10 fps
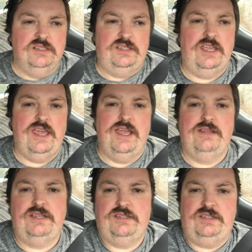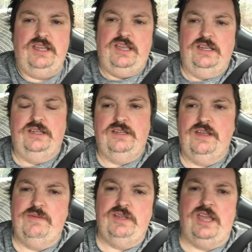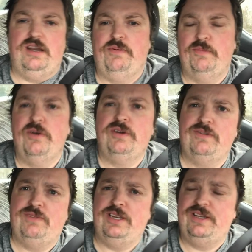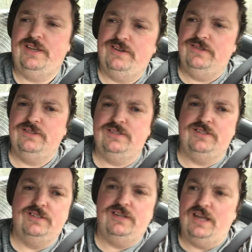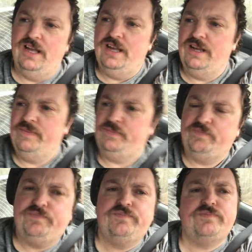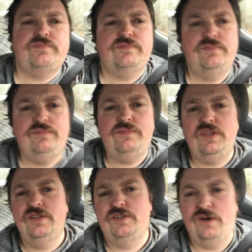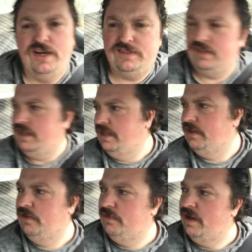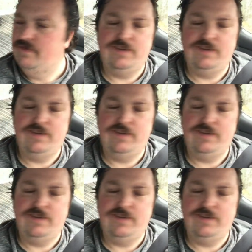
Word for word: So yeah, I just uh, I've been kind of promoting videos and uh, translating all my